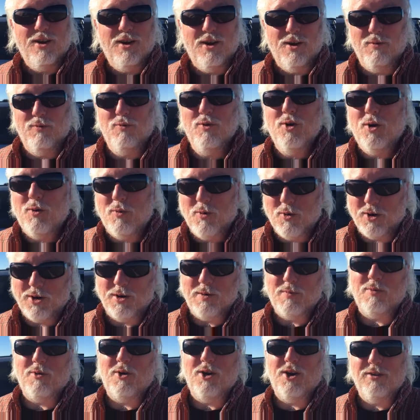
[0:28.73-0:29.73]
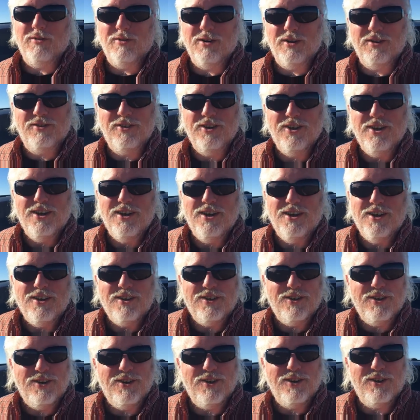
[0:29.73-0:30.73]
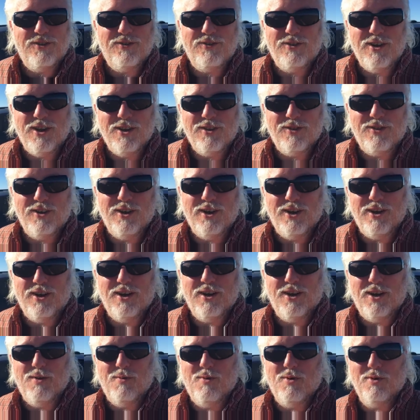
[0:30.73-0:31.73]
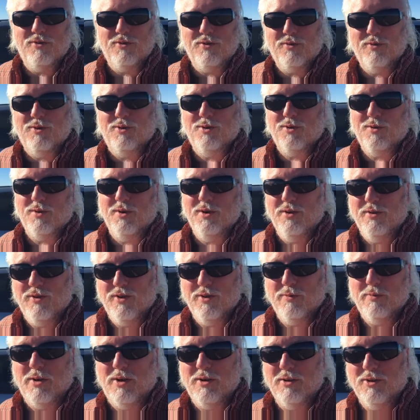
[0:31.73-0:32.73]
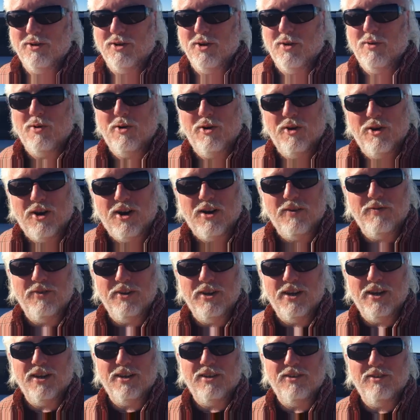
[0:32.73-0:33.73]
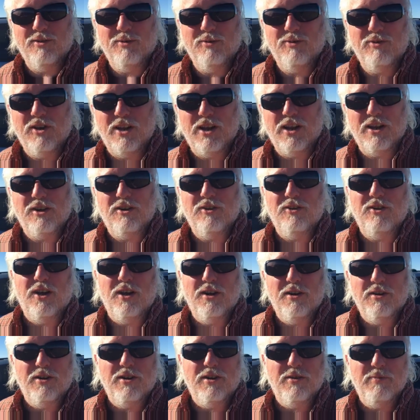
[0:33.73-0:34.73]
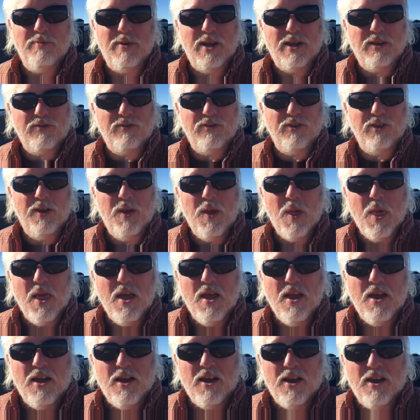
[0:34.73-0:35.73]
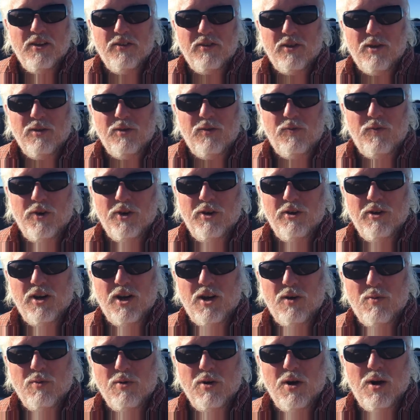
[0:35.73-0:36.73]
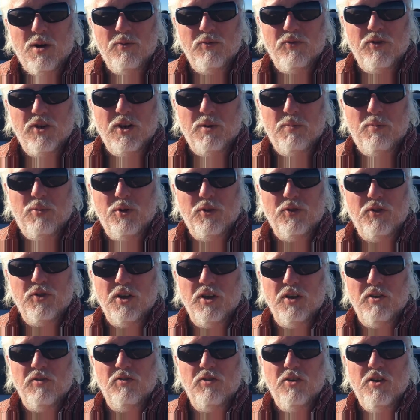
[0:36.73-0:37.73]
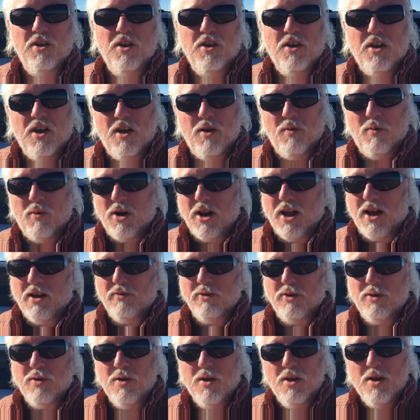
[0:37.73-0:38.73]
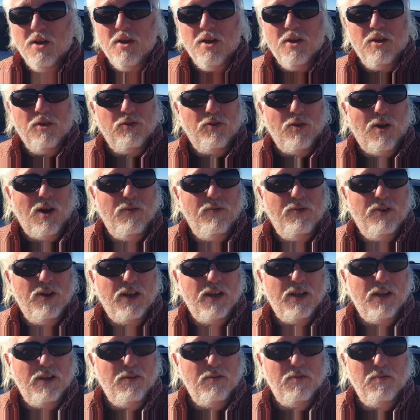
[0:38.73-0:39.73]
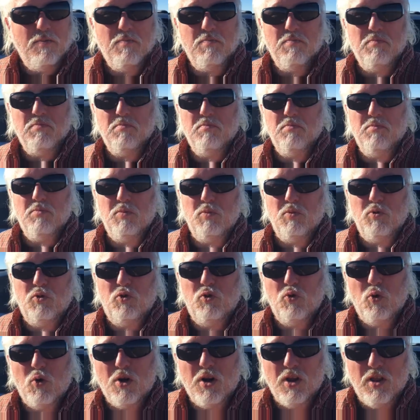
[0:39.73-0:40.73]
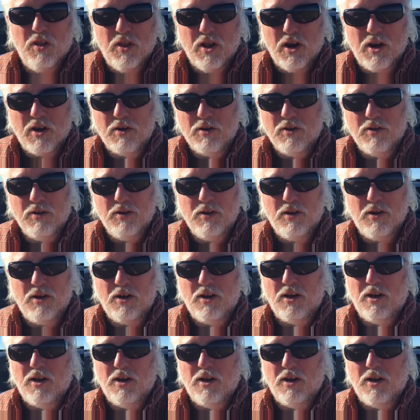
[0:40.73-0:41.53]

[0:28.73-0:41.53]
a real work in progress, to the extent that I wasn't real crazy about showing it off yet because it was kind of cluttered and messy as I was figuring out where I was going to put things and what have you. So I've got it sort of there,